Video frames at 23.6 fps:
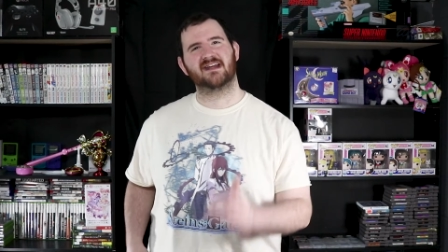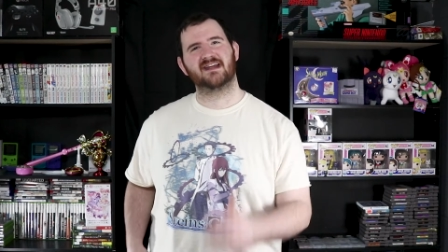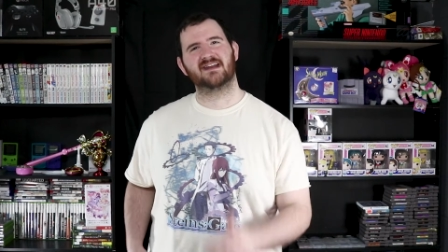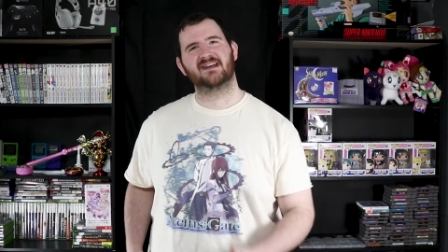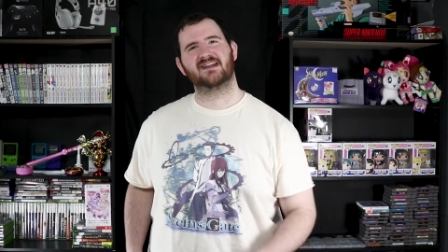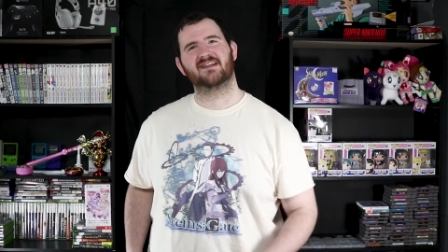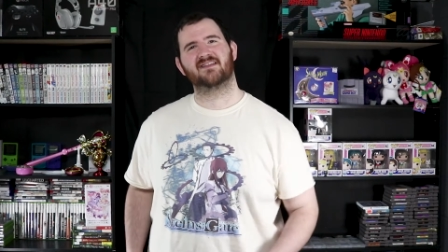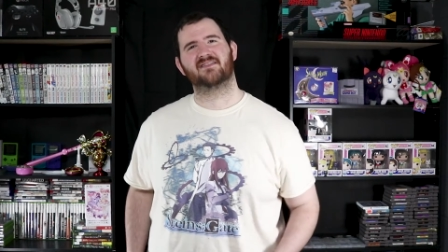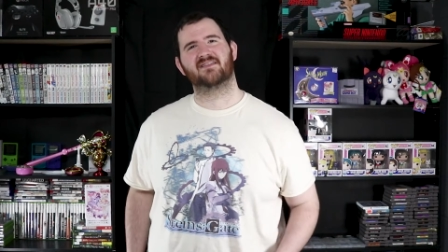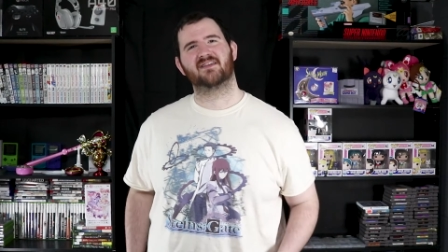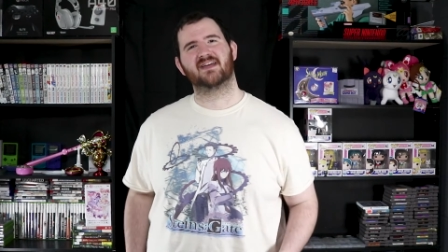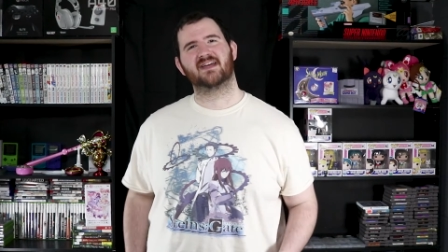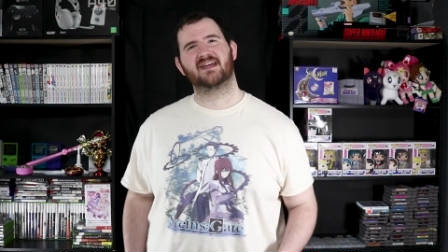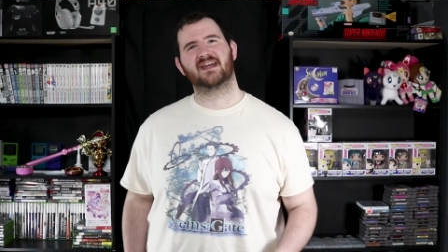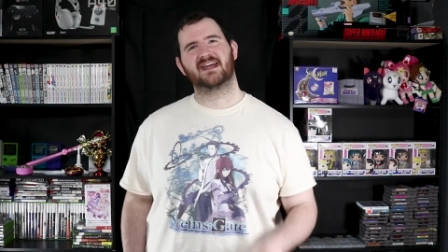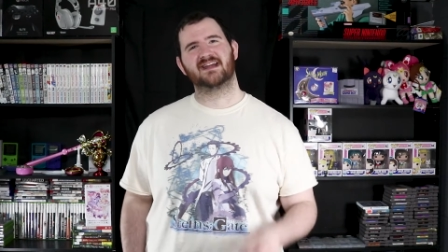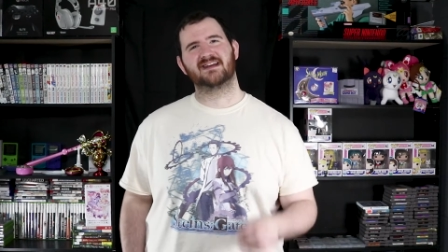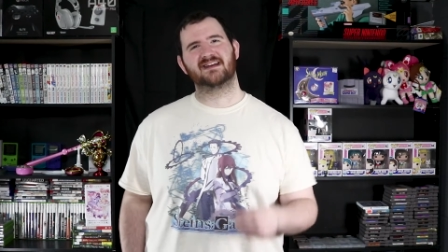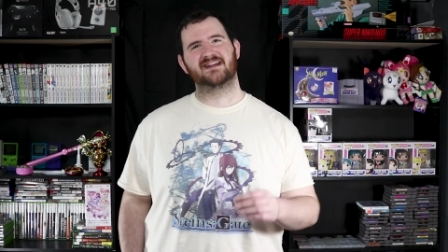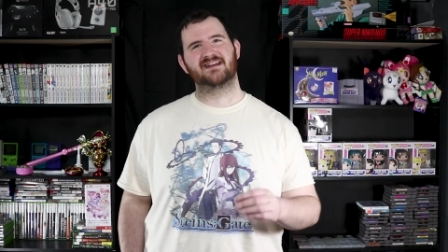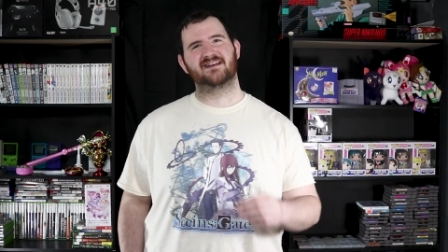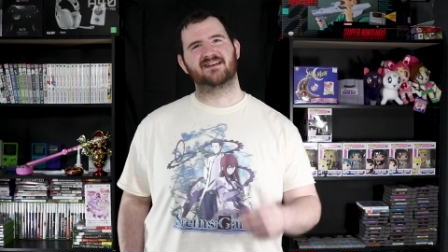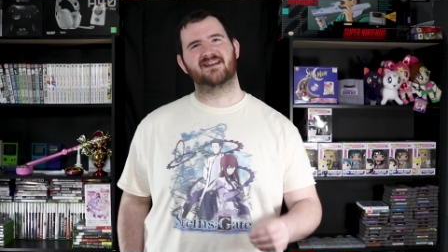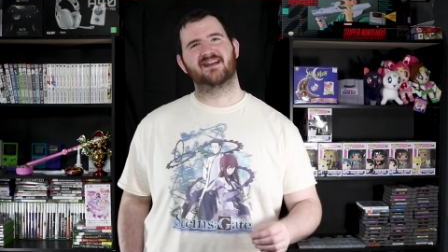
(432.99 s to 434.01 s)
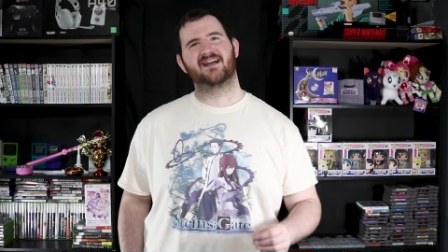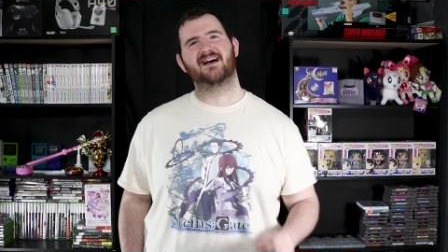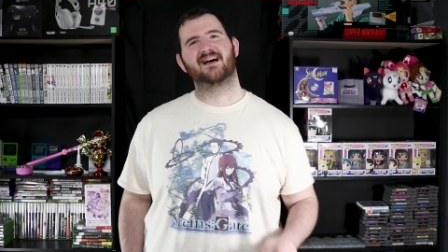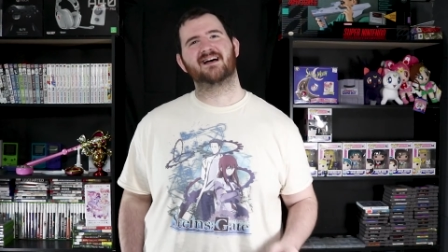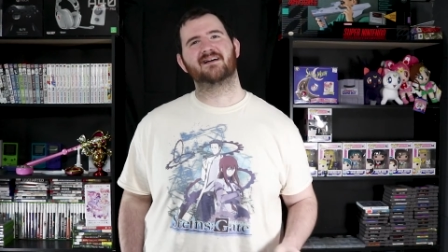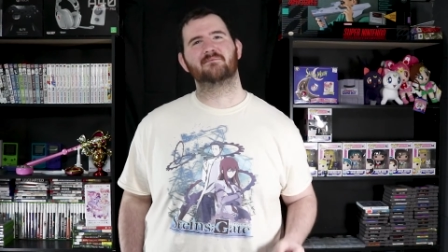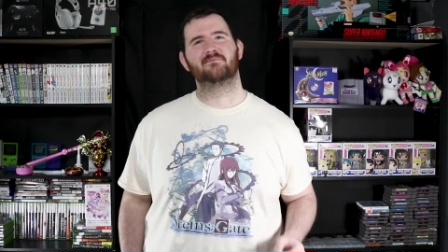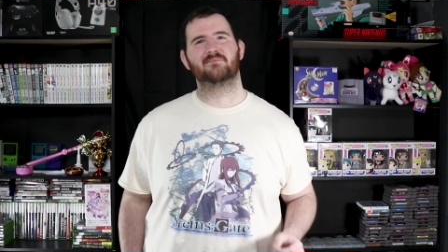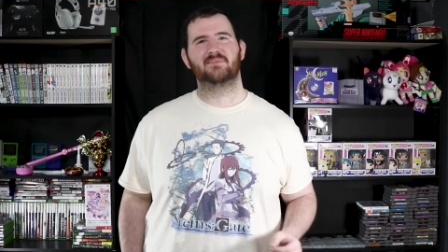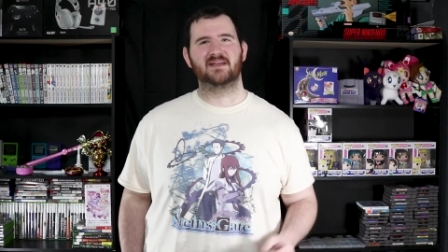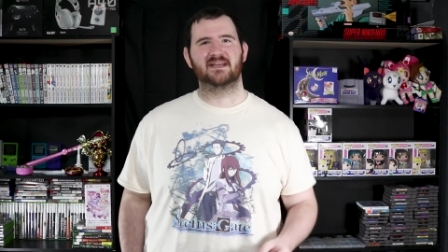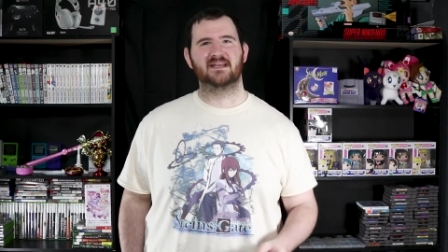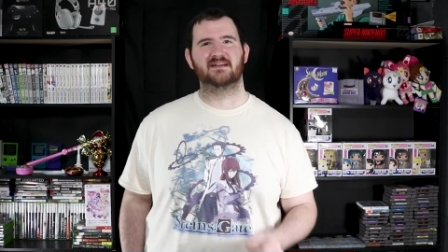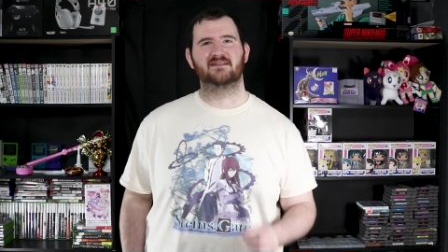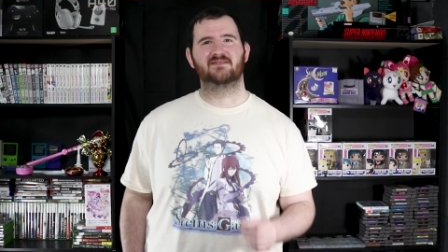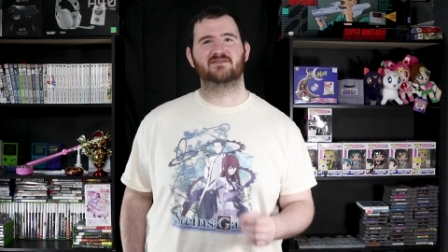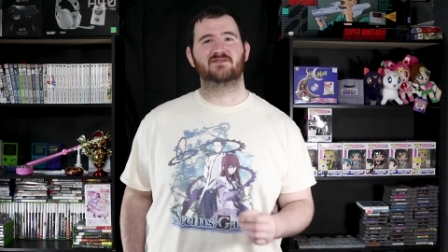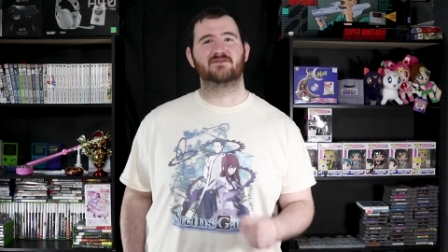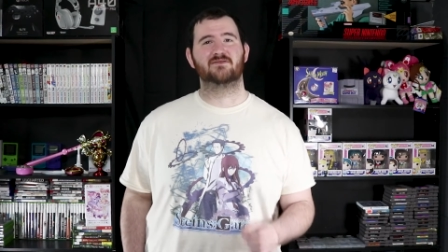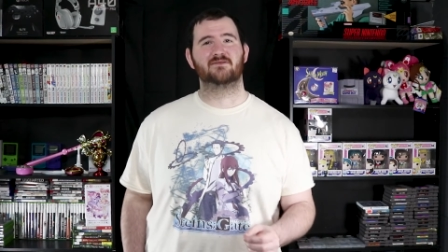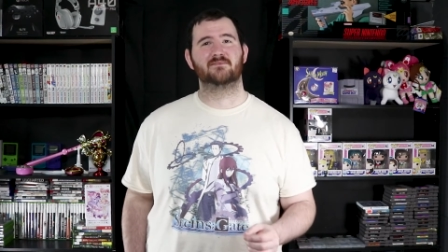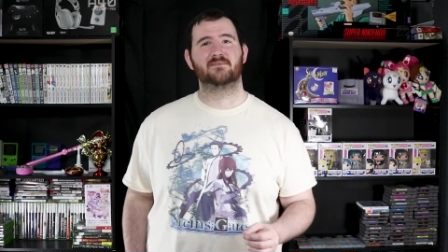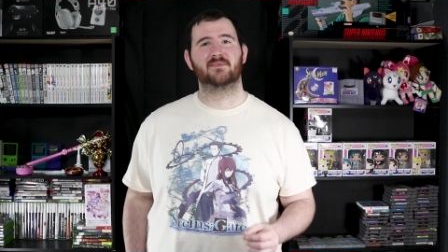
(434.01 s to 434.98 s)
anything and it not be
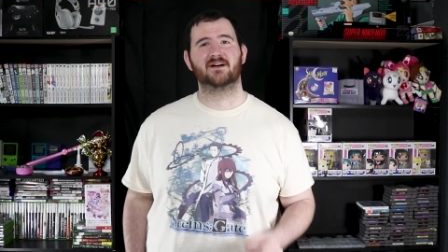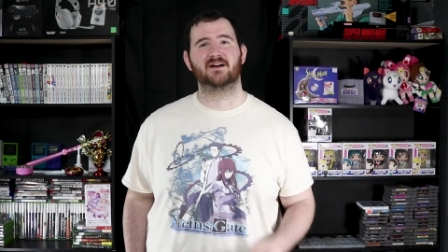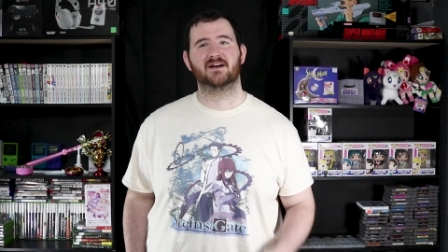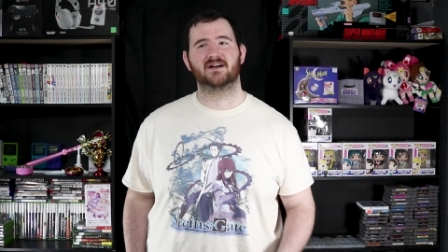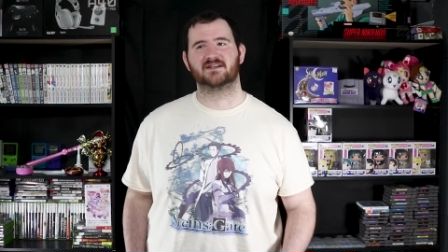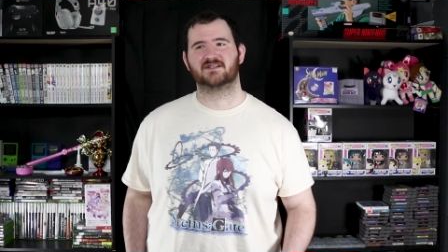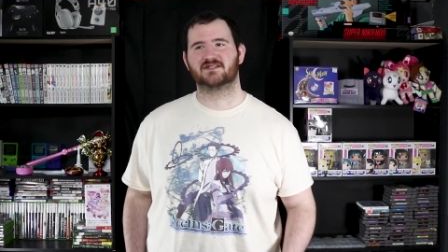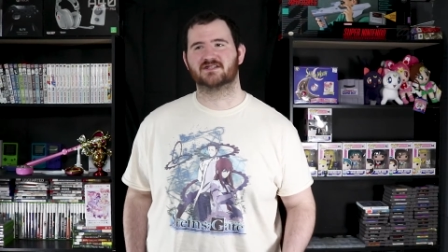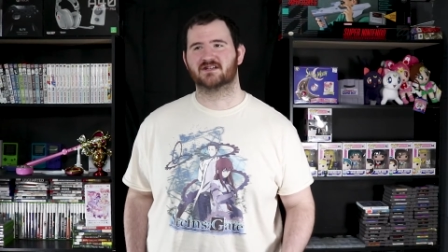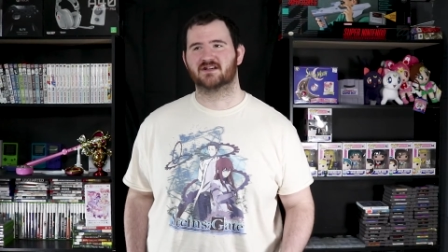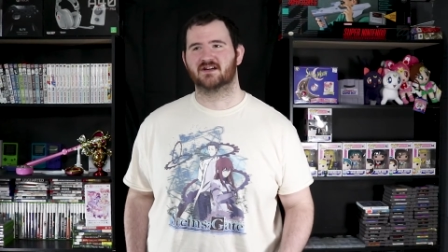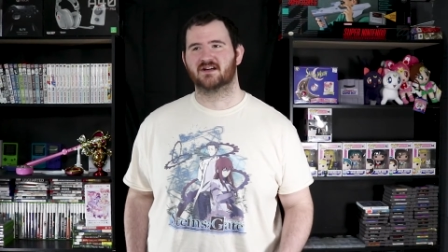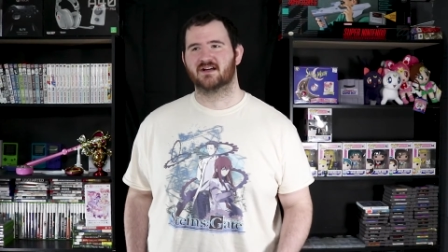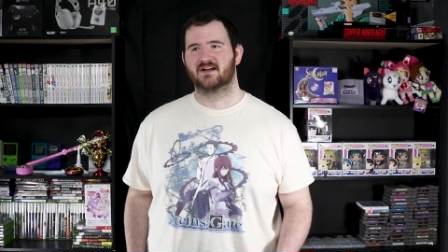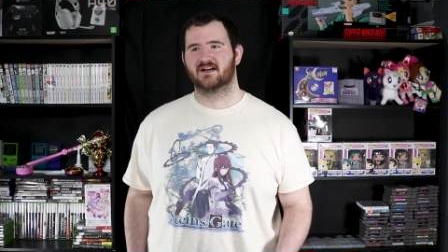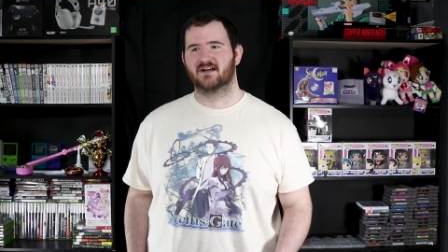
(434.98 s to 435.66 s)
too much.